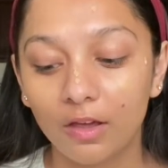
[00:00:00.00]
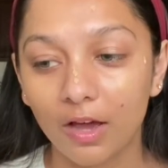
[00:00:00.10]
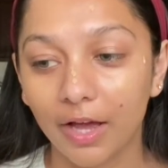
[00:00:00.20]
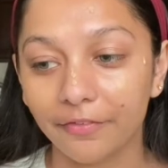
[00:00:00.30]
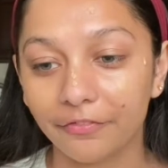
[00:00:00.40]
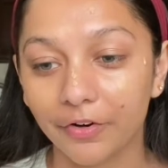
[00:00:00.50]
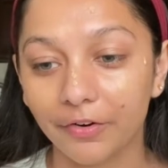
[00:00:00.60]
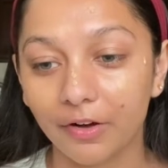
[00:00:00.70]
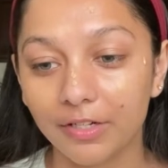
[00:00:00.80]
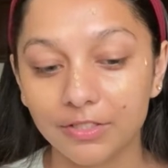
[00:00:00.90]
I
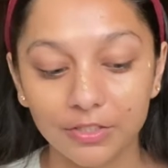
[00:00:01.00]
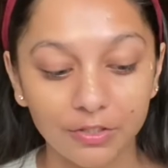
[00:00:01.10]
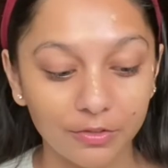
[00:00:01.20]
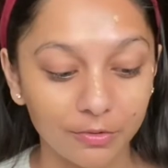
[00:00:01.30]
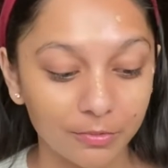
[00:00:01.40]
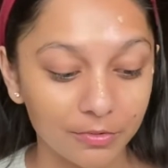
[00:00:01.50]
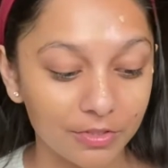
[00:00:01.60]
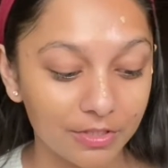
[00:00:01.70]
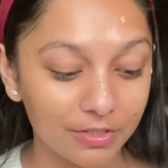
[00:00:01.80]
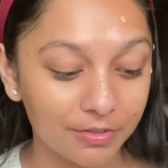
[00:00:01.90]
forgot to
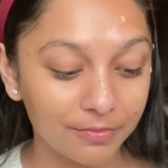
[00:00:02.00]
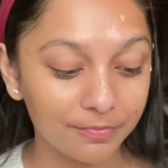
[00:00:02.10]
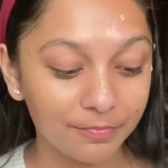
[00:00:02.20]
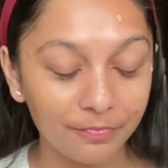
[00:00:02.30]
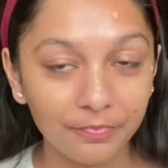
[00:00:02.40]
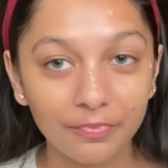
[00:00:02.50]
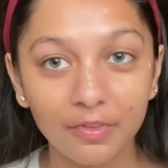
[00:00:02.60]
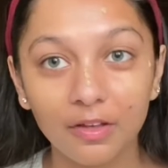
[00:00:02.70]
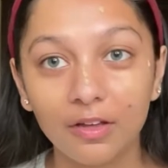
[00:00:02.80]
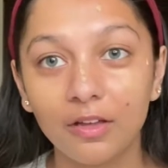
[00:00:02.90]
use
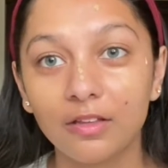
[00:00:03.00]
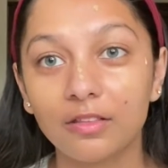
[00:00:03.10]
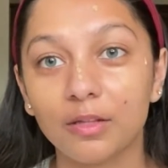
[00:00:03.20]
the